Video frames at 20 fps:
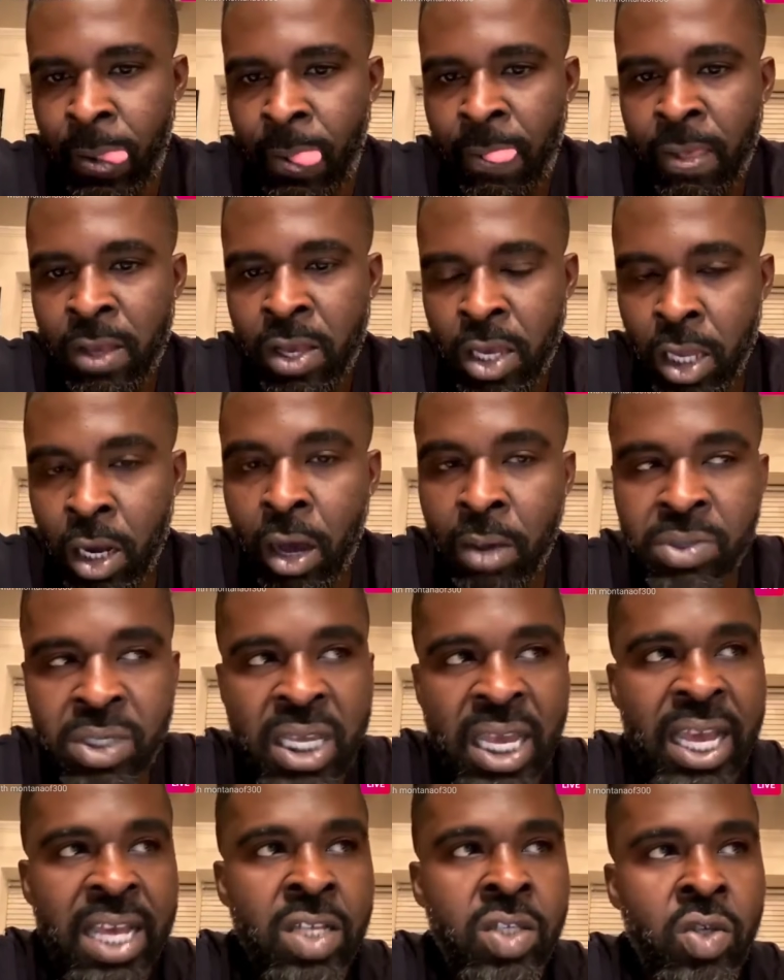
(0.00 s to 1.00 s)
Bro, that's the
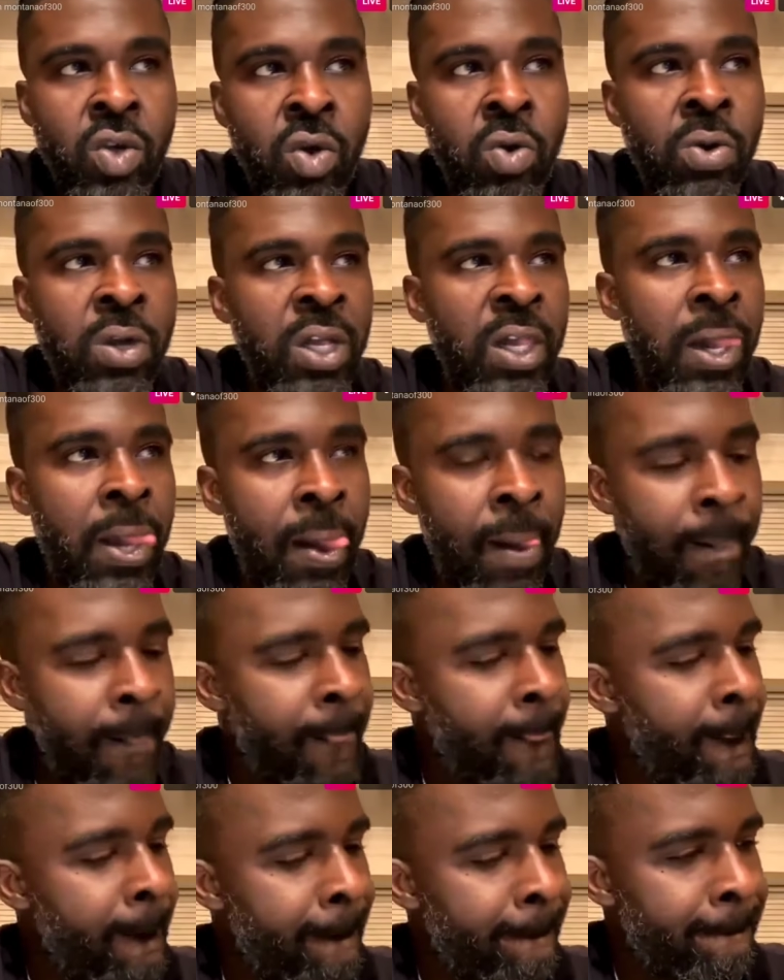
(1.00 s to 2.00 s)
plan. That's the whole
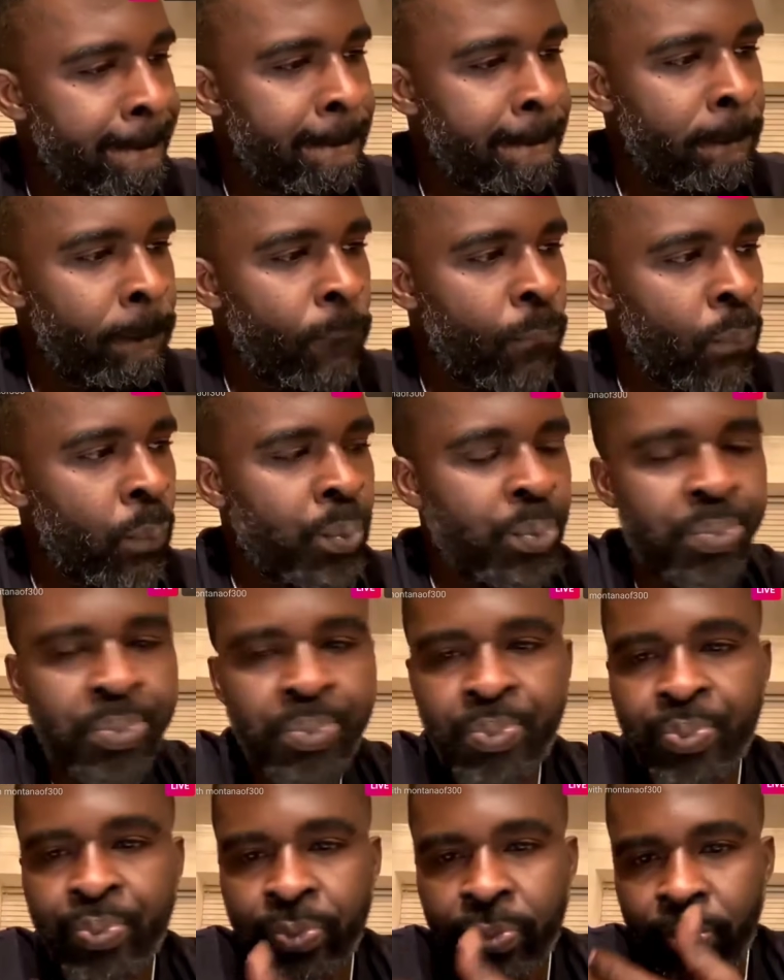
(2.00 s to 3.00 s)
thing behind the record
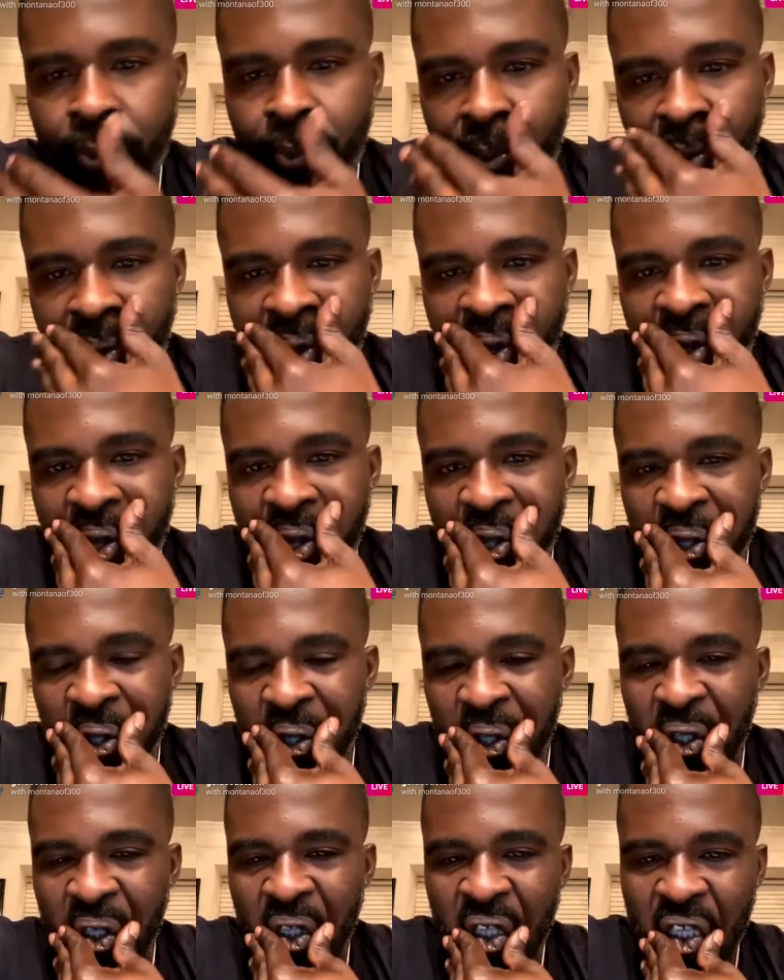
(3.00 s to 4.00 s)
label shit.
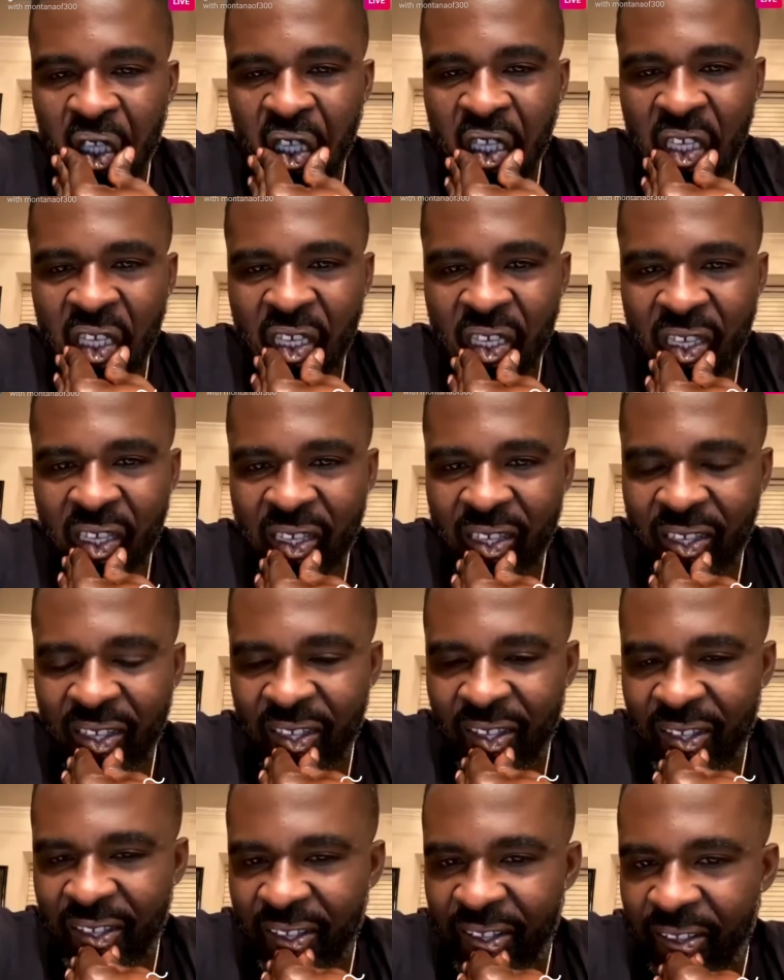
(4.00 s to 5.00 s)
Like, I done seen niggas
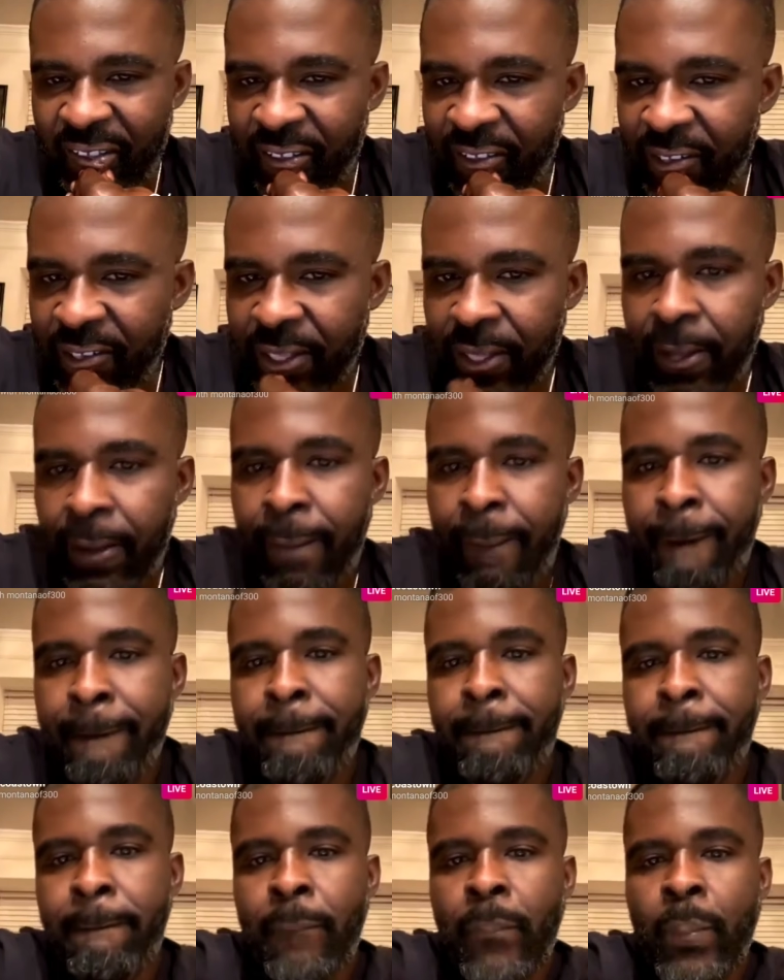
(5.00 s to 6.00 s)
that, hey,
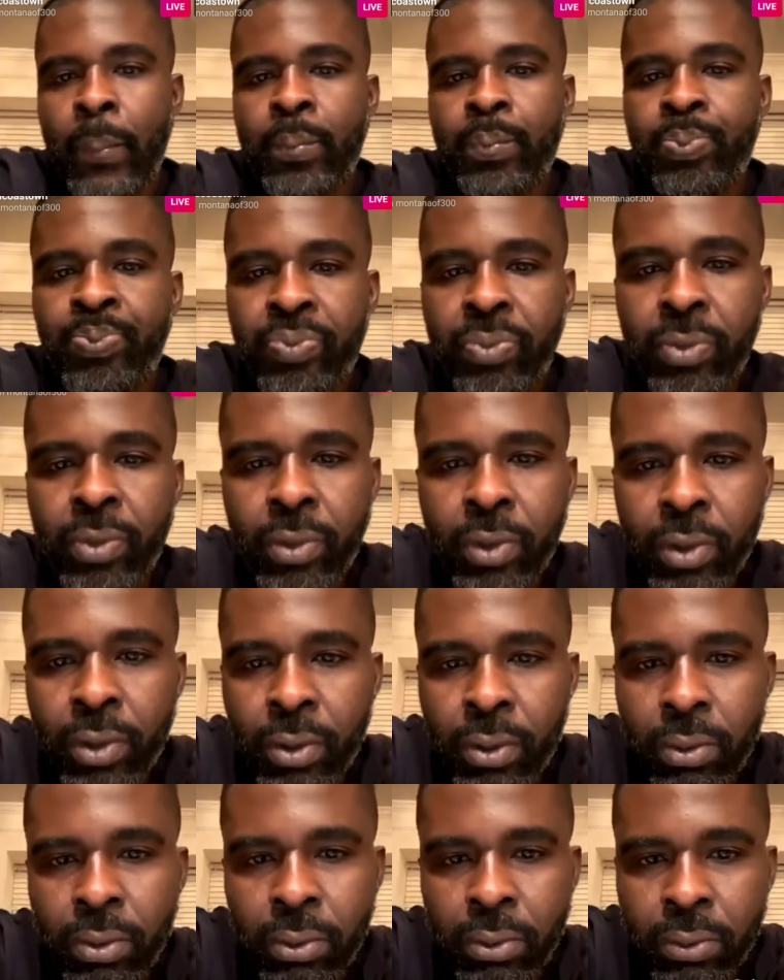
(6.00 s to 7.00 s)
I could be
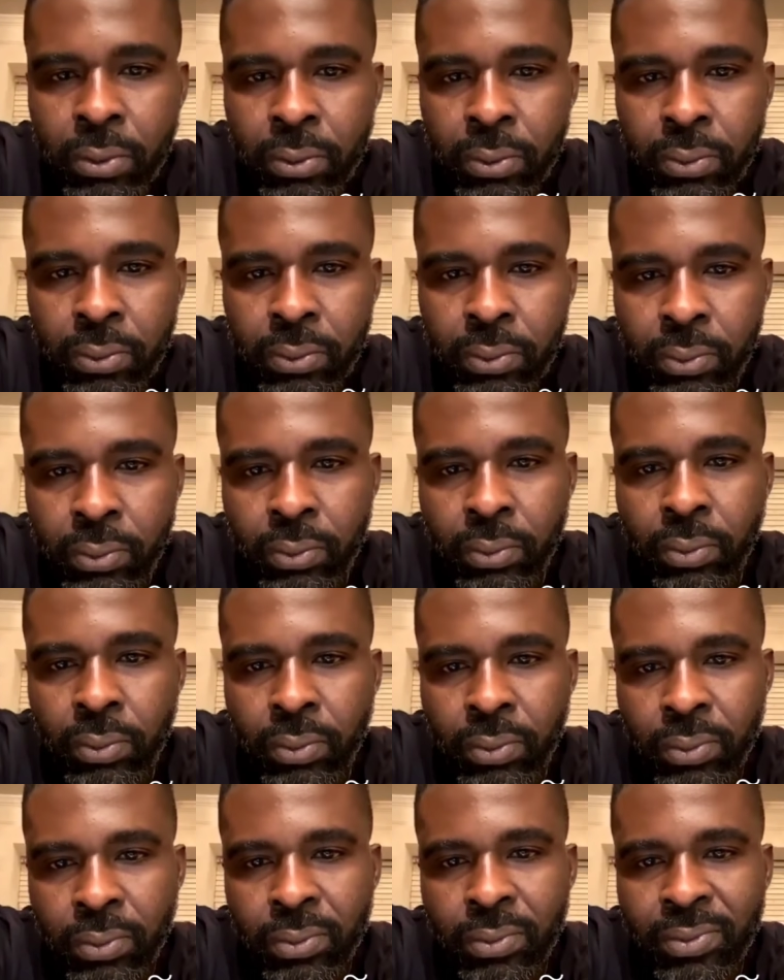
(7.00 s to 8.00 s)
this, I'm gonna give you
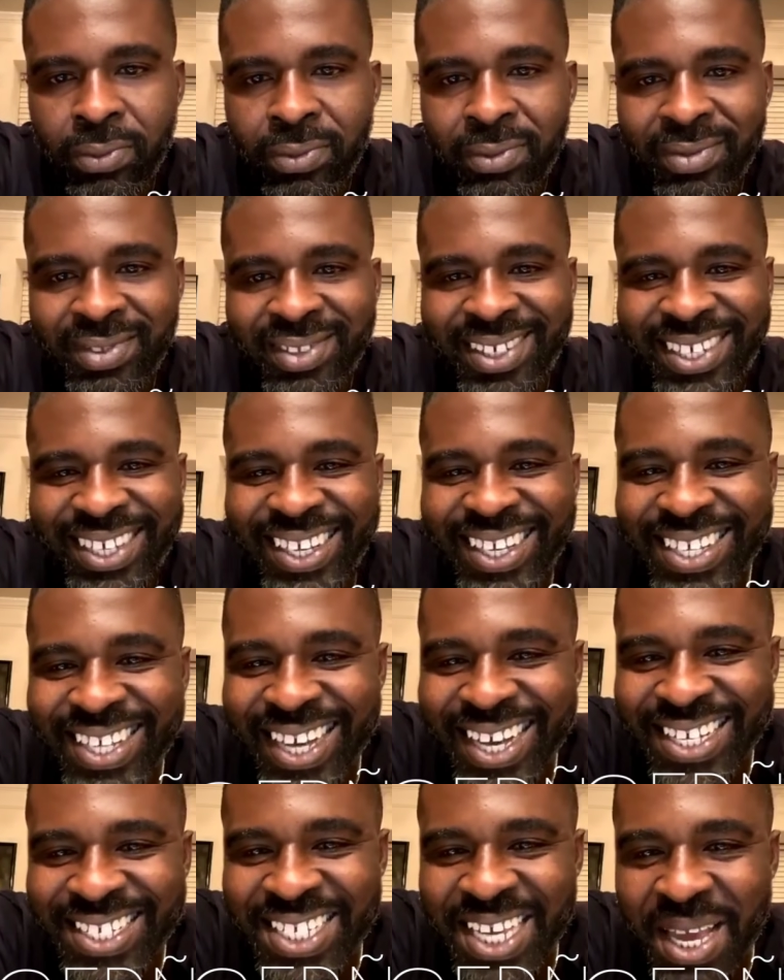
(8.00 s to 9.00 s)
these
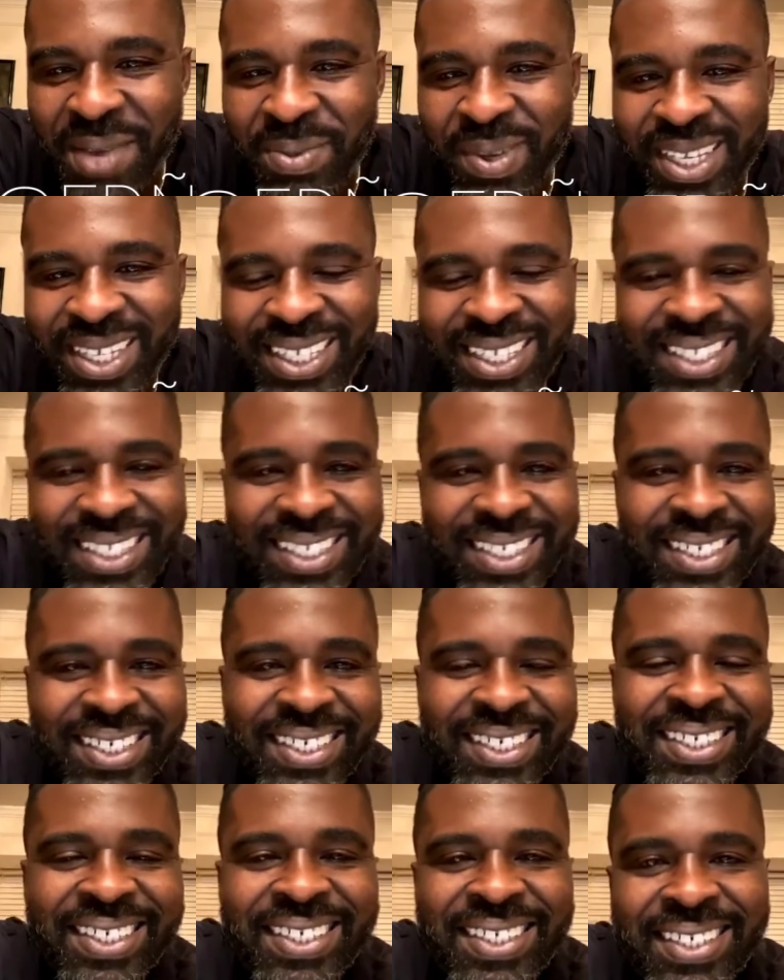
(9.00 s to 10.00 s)
$200,000 to flex with,
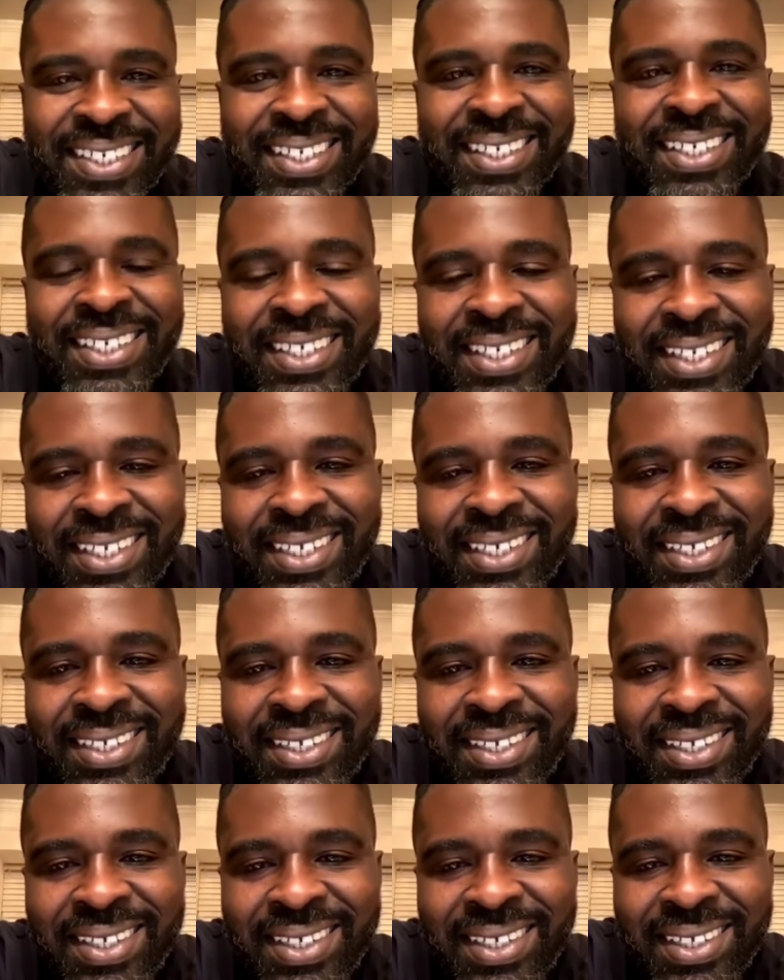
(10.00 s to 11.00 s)
so it look like whoever
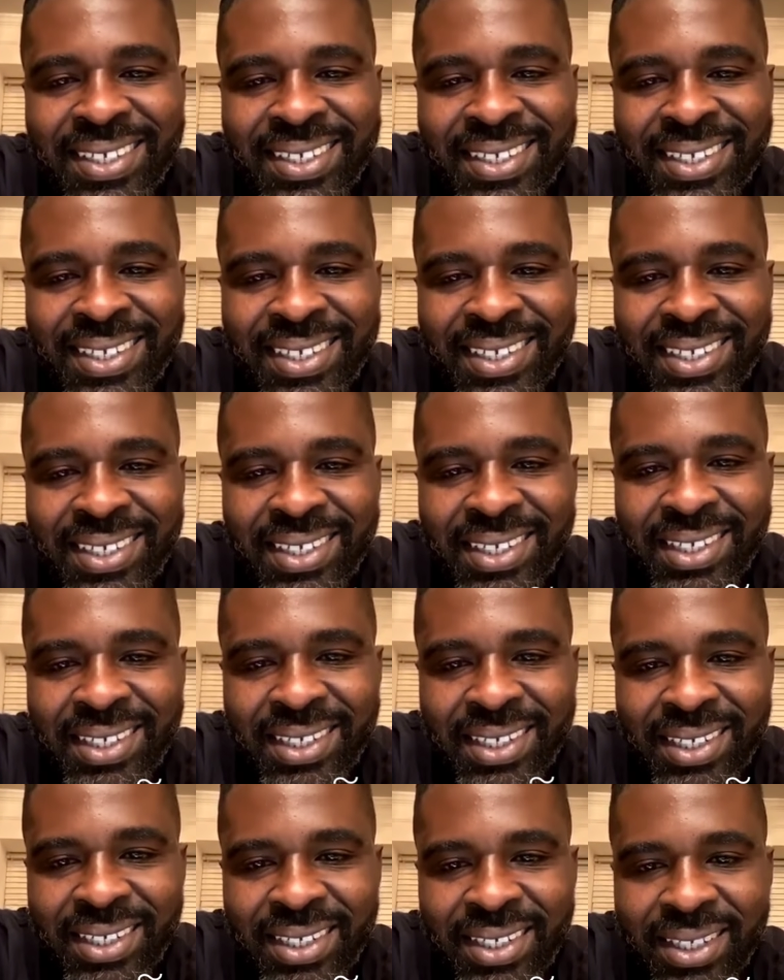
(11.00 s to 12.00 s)
come over here and sign with me,
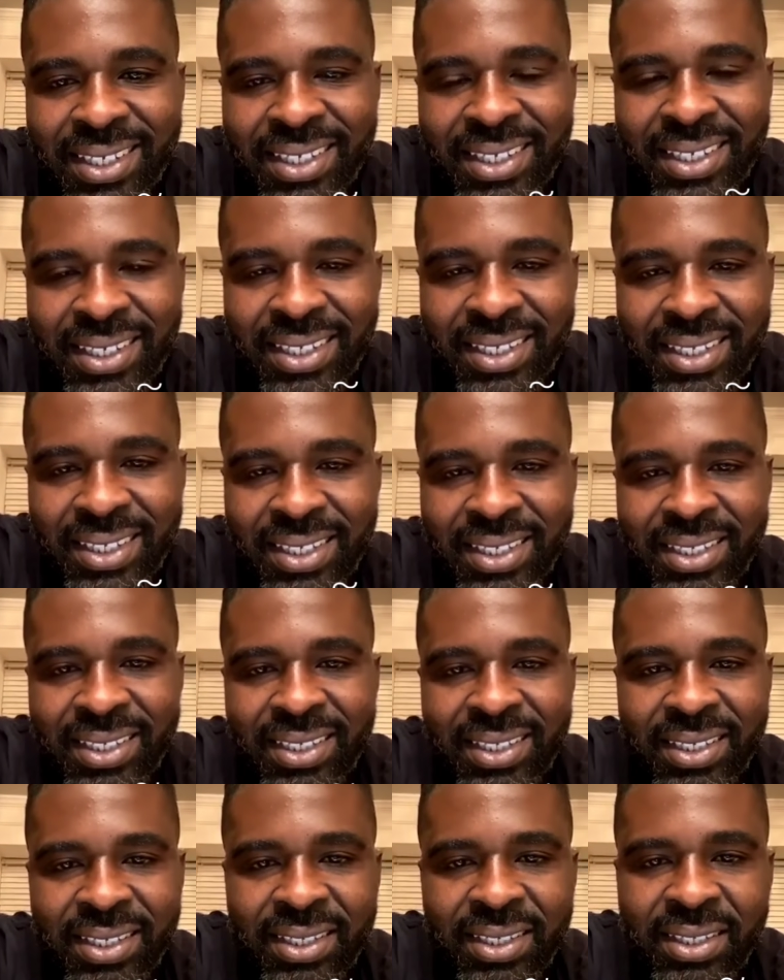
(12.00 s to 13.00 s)
it look like they got money
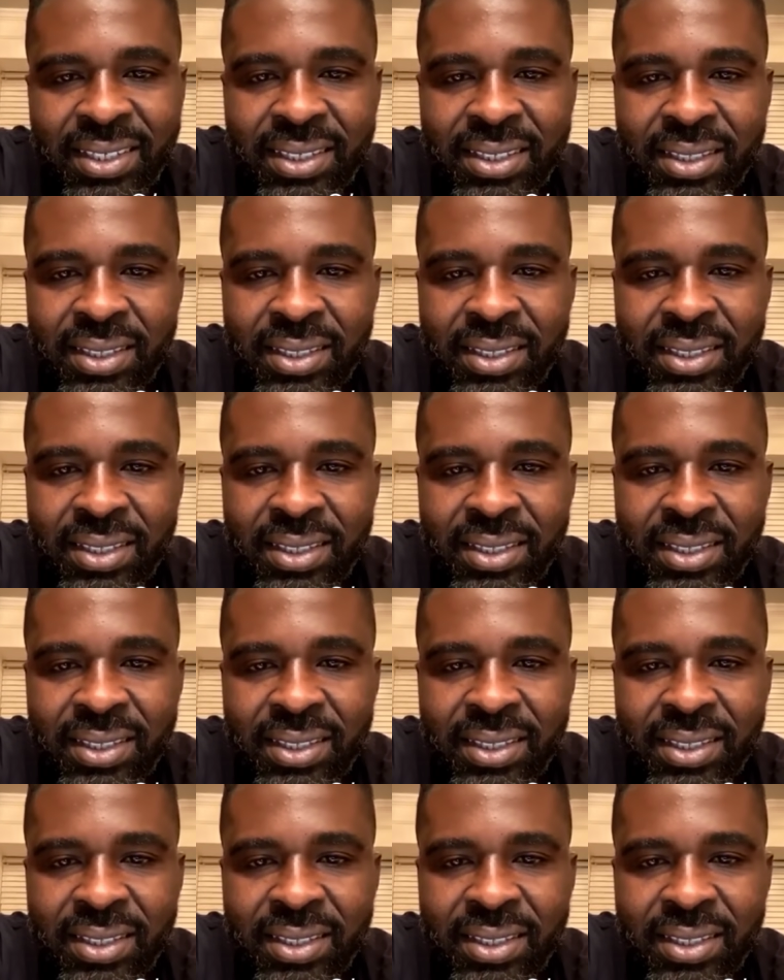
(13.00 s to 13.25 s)
like you.